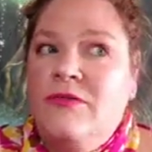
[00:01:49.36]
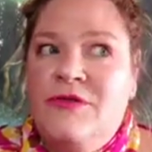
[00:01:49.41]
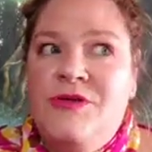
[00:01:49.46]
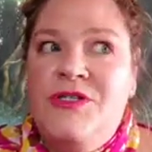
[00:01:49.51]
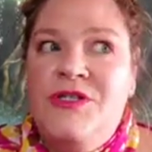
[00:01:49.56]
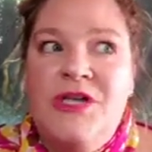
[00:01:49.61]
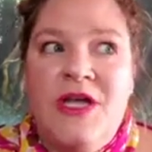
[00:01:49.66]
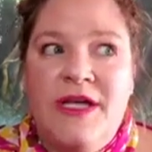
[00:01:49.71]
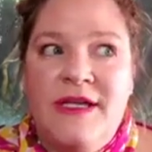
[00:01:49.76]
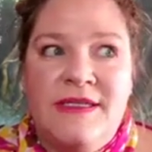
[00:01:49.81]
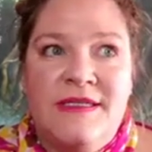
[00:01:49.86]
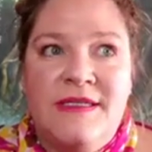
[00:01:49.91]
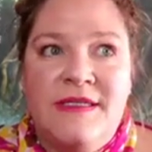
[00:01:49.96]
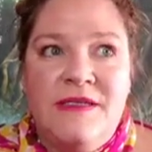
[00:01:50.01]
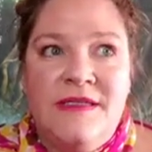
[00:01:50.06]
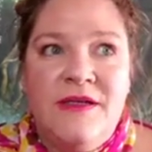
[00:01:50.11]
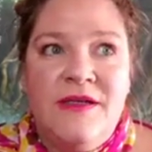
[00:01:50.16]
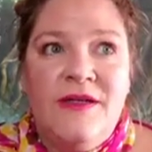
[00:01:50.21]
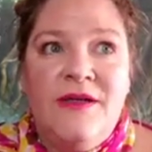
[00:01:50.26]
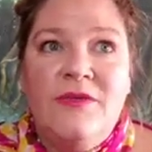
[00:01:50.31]

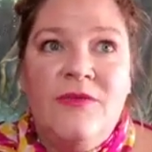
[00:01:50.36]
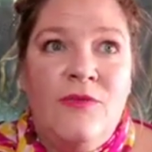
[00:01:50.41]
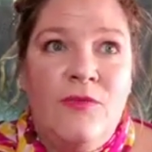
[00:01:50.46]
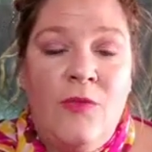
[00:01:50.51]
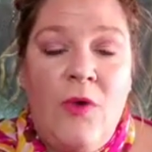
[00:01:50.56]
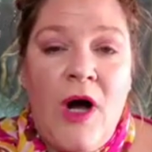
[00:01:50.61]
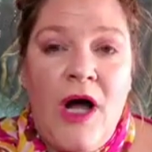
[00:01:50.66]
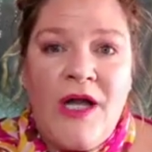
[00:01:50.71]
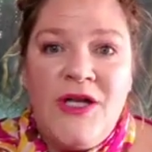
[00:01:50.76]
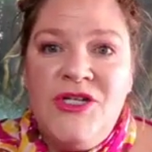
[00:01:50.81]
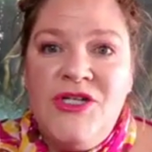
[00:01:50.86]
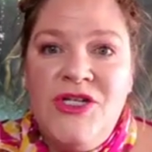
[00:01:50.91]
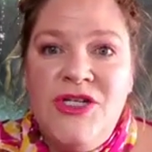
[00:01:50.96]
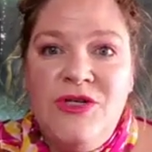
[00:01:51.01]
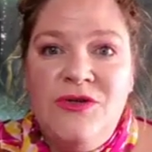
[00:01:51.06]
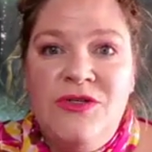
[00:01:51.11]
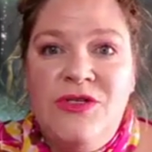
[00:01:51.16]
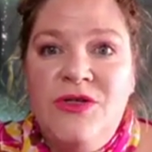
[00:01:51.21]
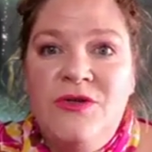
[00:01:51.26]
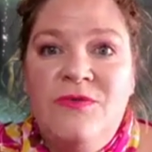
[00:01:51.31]
just watch
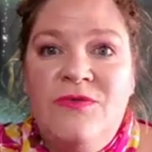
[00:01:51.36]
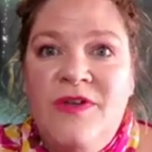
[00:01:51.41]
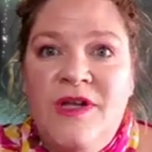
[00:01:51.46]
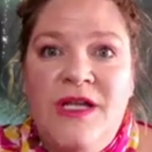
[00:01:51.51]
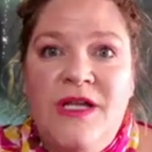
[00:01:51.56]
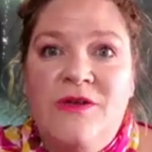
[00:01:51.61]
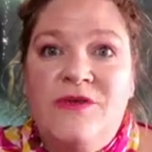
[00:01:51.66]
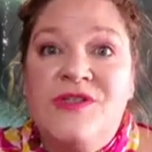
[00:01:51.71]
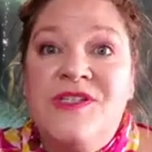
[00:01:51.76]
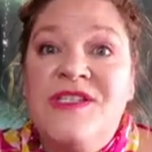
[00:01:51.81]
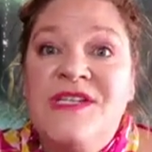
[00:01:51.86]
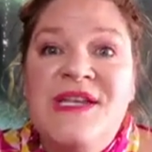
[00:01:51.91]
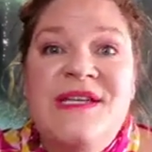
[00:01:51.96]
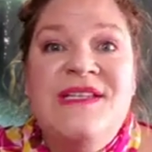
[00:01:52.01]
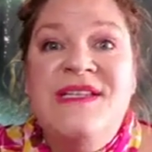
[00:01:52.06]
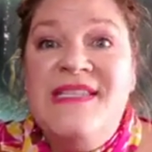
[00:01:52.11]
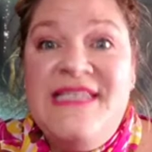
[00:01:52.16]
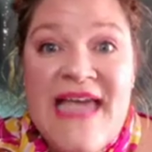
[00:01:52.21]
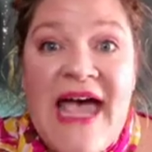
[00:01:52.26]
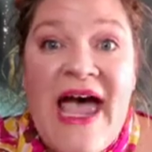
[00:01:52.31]
YouTube videos to
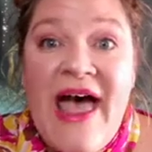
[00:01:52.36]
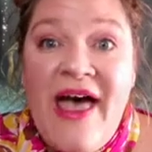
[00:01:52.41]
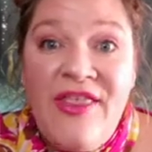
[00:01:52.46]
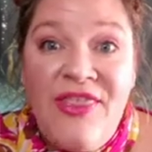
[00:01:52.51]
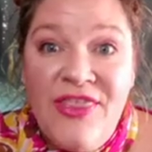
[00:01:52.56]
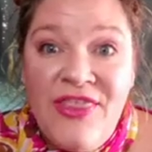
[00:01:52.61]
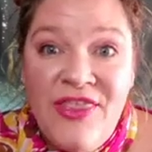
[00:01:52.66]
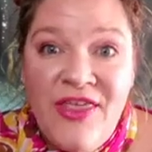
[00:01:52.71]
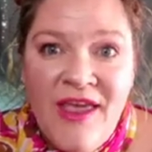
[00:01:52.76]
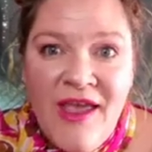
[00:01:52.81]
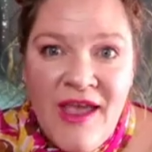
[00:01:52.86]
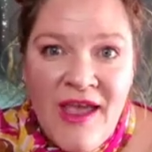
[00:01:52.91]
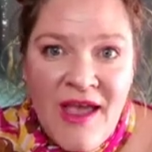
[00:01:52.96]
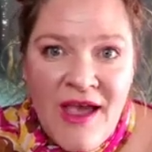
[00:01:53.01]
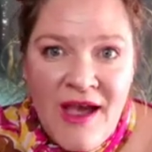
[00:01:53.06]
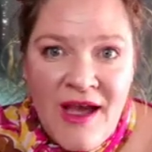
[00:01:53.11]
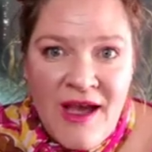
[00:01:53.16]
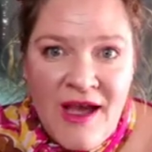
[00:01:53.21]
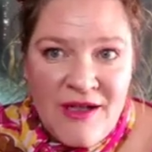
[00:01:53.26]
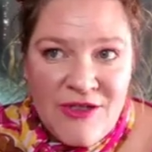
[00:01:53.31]
death,
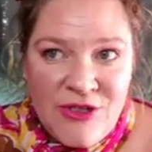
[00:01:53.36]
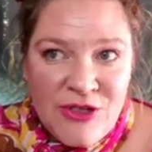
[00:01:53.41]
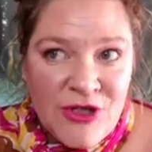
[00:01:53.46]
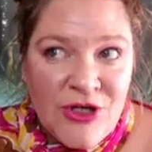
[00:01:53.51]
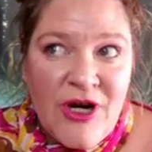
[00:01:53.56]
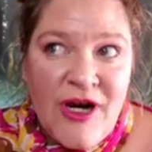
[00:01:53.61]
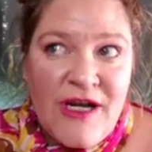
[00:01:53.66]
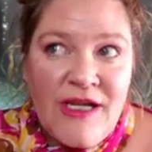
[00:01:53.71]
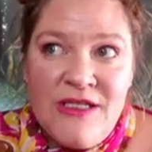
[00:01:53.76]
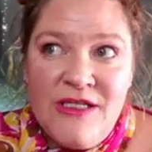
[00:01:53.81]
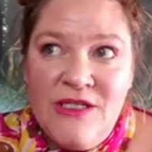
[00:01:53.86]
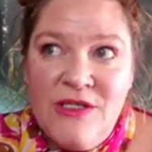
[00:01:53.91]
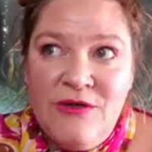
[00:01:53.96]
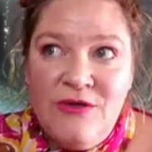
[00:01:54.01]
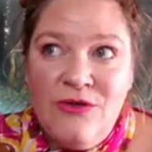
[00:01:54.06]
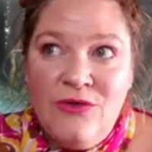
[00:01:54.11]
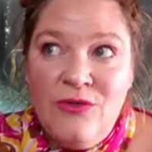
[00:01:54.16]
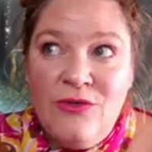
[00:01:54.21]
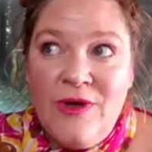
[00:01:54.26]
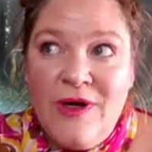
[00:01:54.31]
trying
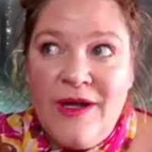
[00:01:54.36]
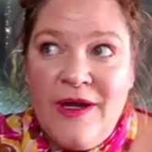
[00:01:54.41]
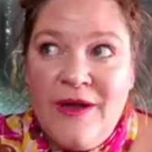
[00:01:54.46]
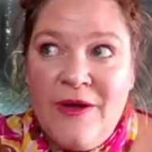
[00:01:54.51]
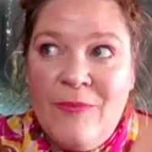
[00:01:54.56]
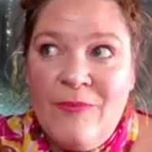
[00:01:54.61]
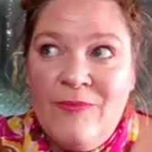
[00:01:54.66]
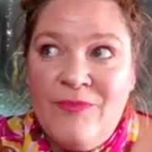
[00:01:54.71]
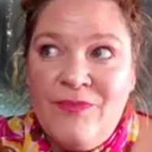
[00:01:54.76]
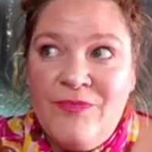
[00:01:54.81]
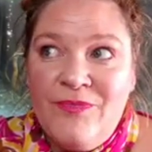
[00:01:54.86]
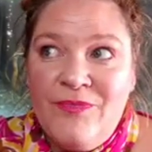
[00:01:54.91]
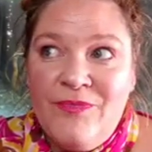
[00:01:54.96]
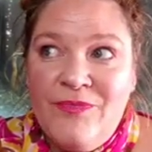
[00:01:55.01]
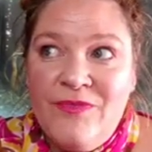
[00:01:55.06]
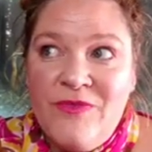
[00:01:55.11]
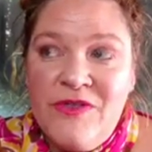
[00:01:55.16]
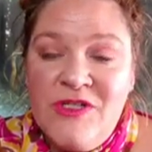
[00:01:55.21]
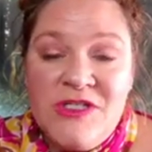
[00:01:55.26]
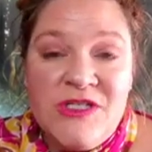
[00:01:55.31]
to
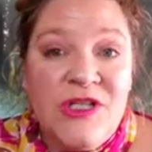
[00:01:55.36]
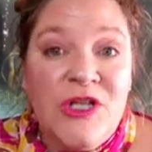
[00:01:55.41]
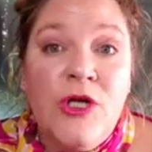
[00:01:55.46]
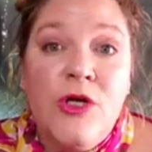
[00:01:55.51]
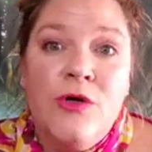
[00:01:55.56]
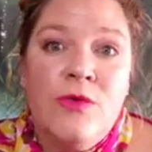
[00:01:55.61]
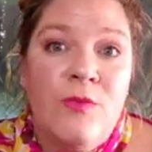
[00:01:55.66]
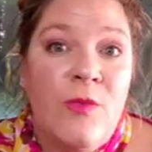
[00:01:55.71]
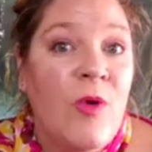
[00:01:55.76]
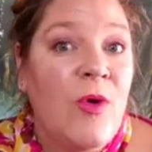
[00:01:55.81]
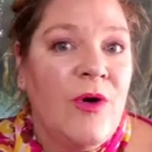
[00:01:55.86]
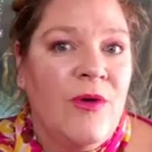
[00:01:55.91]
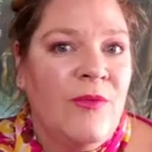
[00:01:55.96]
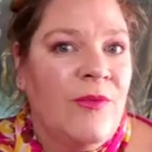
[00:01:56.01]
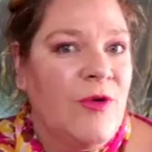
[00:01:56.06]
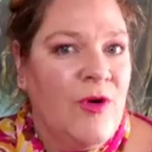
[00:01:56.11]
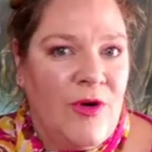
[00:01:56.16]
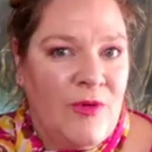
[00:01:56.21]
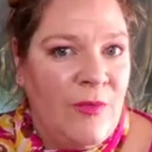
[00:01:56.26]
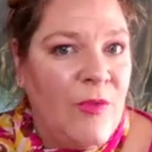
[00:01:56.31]
just learn more and
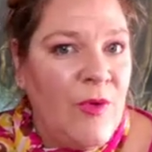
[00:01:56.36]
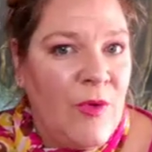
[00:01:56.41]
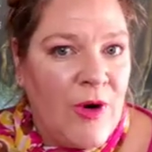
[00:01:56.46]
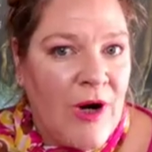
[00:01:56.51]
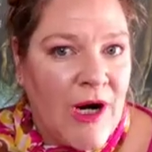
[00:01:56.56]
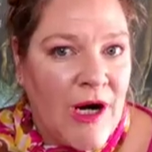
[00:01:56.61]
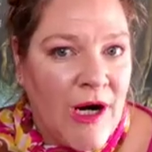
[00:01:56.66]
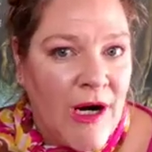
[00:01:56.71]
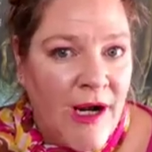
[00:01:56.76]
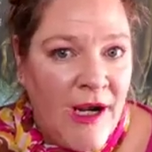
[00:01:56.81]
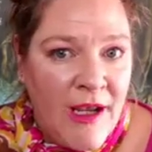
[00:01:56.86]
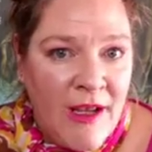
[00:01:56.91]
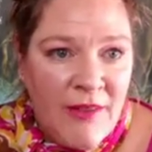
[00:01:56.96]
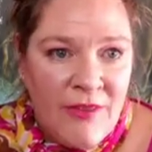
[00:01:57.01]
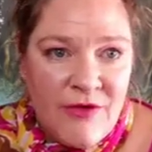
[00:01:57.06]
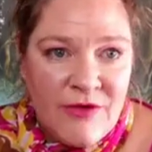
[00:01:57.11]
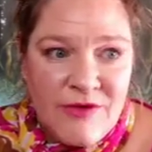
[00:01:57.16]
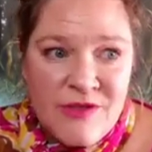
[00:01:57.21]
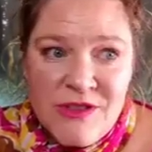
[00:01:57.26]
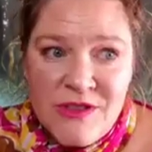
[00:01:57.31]
more and more.
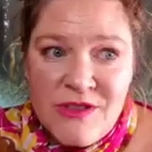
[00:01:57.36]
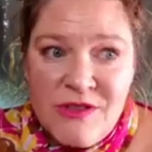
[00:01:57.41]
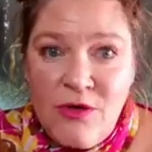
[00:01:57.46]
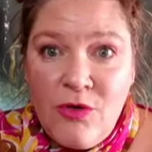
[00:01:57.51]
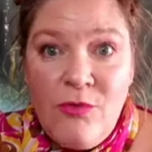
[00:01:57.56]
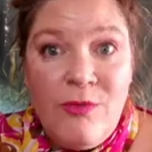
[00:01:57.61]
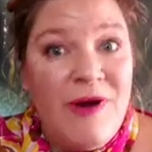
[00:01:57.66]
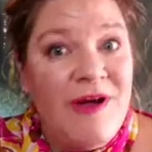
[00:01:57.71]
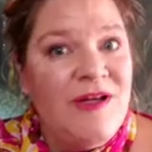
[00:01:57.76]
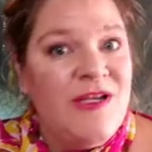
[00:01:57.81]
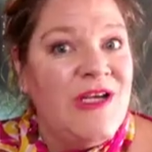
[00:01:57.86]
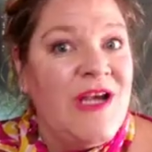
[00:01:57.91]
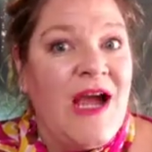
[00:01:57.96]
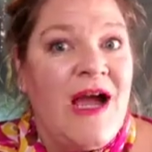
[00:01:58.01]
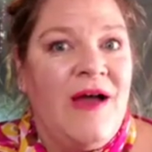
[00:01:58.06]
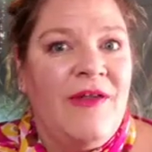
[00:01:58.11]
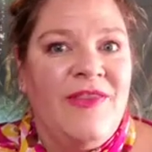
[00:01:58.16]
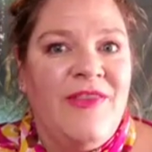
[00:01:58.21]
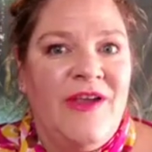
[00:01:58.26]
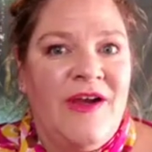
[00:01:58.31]
There's so much
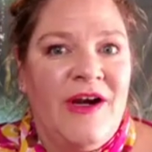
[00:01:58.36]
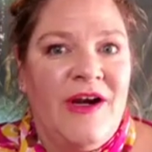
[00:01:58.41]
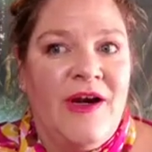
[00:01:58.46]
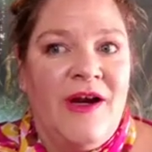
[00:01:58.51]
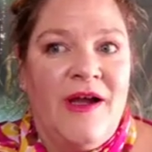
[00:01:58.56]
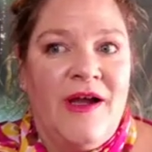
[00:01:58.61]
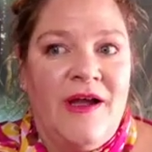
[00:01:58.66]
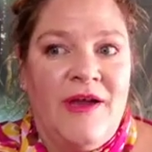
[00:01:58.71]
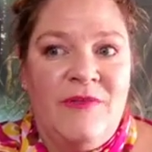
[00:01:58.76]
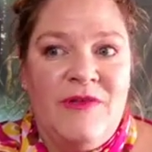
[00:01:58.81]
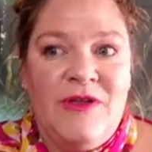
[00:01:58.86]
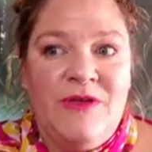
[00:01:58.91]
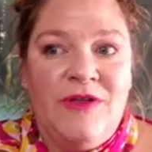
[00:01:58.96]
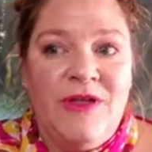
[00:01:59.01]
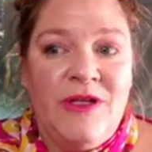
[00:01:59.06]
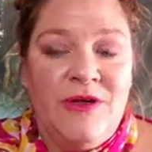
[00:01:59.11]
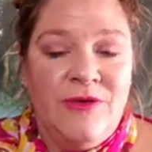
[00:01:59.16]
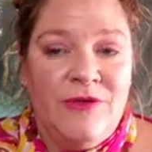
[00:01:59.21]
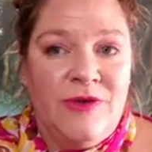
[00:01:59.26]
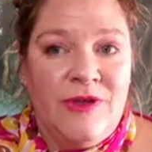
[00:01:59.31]
out there. You
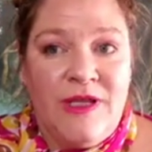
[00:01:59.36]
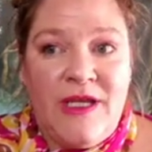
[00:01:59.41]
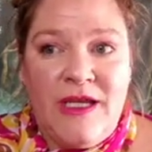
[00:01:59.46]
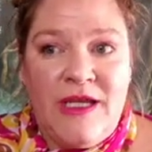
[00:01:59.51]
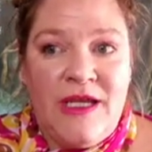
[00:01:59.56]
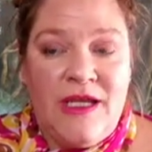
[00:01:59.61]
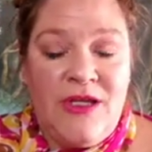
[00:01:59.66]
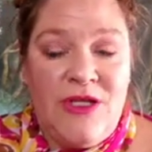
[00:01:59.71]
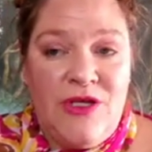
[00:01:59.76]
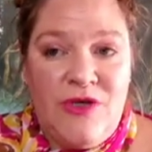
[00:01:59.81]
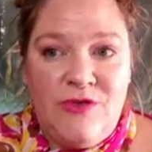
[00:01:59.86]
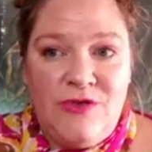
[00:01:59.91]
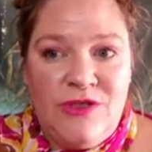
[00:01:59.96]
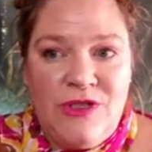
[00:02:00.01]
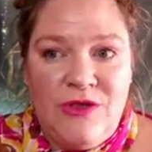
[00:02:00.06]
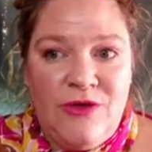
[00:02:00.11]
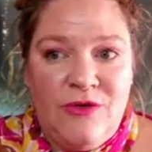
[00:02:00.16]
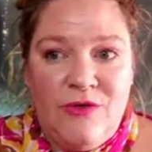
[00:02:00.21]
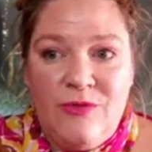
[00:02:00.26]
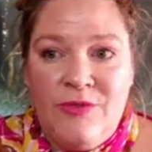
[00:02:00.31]
literally can
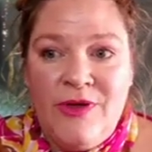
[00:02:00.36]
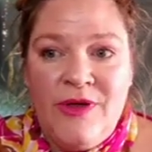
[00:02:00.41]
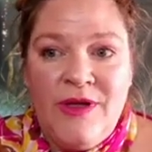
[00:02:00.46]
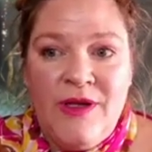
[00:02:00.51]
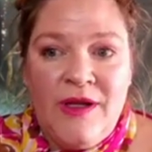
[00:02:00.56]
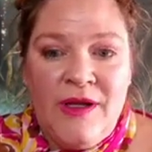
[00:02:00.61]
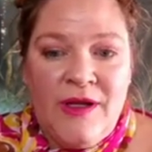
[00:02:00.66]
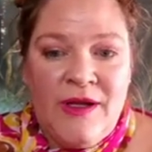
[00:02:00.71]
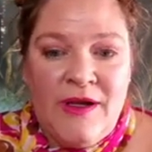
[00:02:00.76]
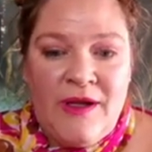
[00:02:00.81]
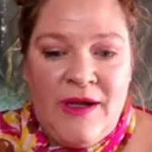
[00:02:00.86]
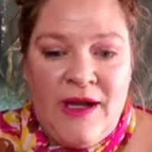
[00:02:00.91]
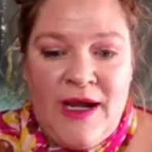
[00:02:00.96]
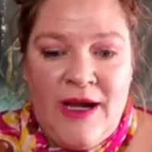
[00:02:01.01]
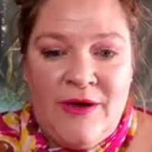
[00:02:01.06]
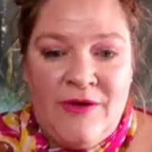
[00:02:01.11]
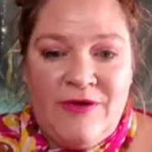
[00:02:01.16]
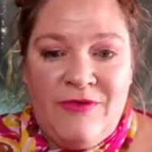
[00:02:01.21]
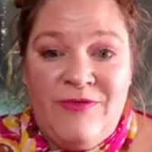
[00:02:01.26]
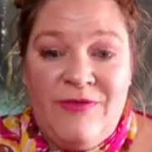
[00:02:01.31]
YouTube
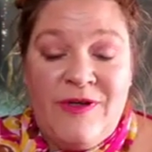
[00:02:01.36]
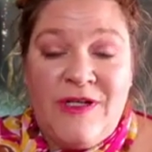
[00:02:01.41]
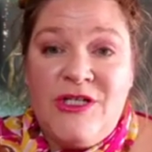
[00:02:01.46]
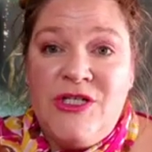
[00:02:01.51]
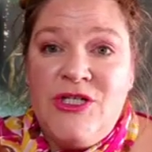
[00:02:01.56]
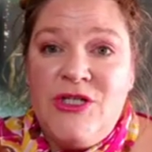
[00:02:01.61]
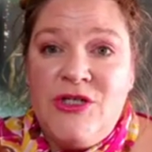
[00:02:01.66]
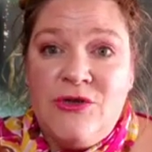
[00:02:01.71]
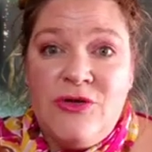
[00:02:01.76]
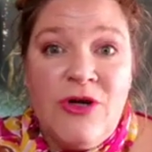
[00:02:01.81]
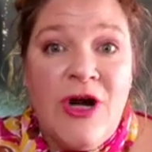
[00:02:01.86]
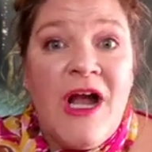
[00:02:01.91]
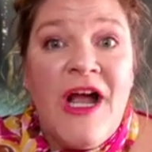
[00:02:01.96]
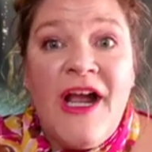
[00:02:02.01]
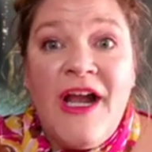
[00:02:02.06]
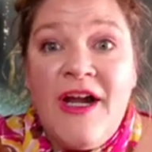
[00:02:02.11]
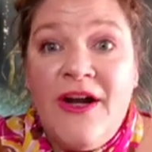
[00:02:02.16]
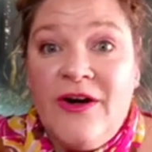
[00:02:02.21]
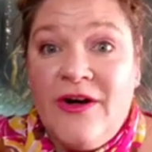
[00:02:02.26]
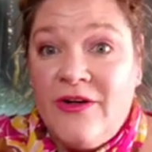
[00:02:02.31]
how to fix your
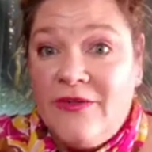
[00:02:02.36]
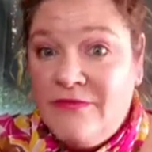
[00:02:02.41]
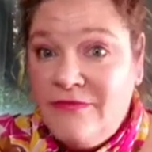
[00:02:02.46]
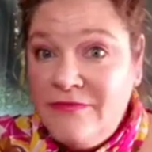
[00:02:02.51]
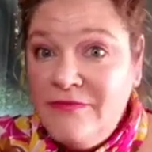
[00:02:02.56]
dryer,